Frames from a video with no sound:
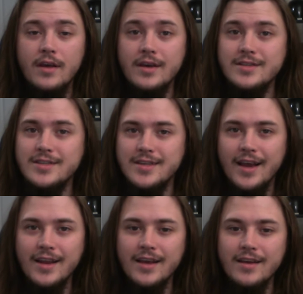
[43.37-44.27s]

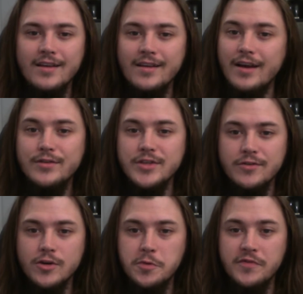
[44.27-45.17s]
Exciting. Now there's a
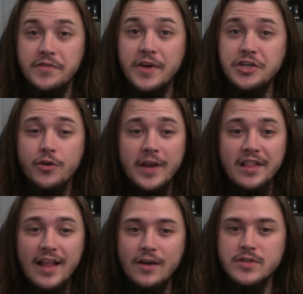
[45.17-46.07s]
group of adventuring
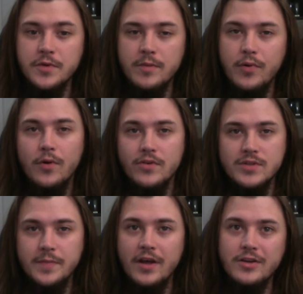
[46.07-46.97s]
louts with a portal
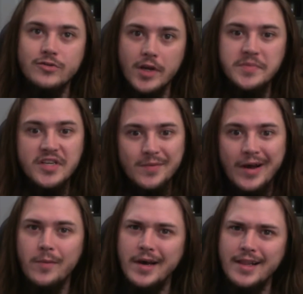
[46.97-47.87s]
spell traipsing
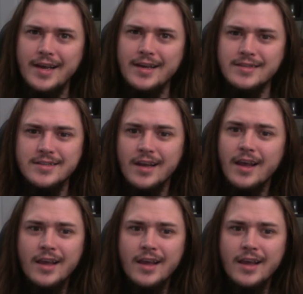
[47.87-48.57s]
about my lands.